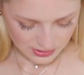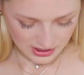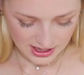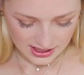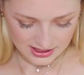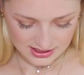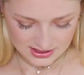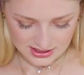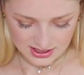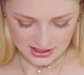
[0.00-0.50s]
but
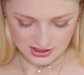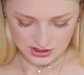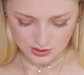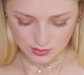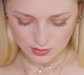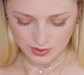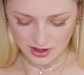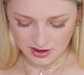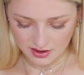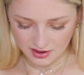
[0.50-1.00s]
I decided
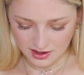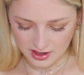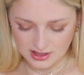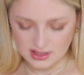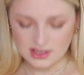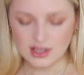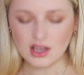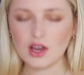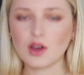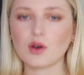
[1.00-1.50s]
to wear
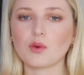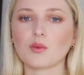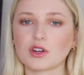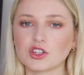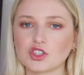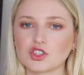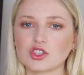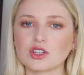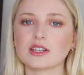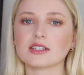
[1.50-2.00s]
it,
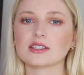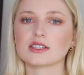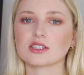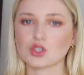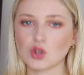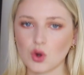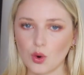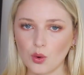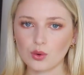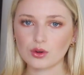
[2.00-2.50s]
which is
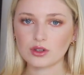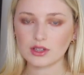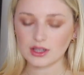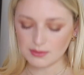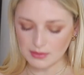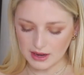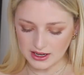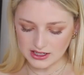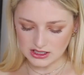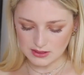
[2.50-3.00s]
totally
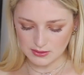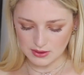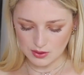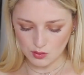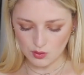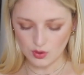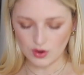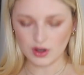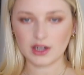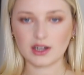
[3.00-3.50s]
meant to be
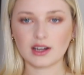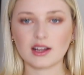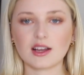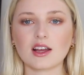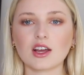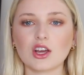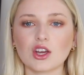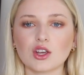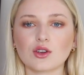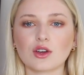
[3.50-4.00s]
worn.
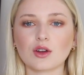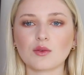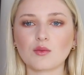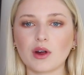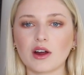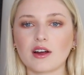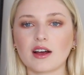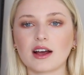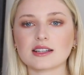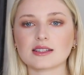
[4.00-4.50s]
You can
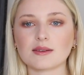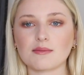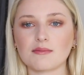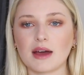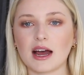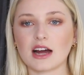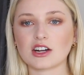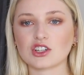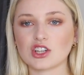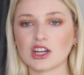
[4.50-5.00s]
wear it as a
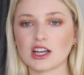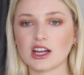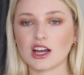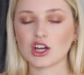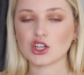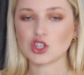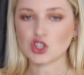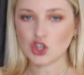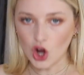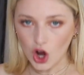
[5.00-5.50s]
matching
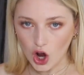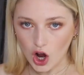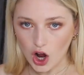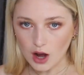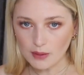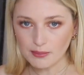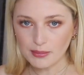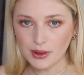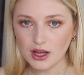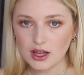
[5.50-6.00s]

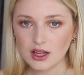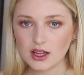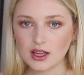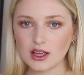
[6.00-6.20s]
top.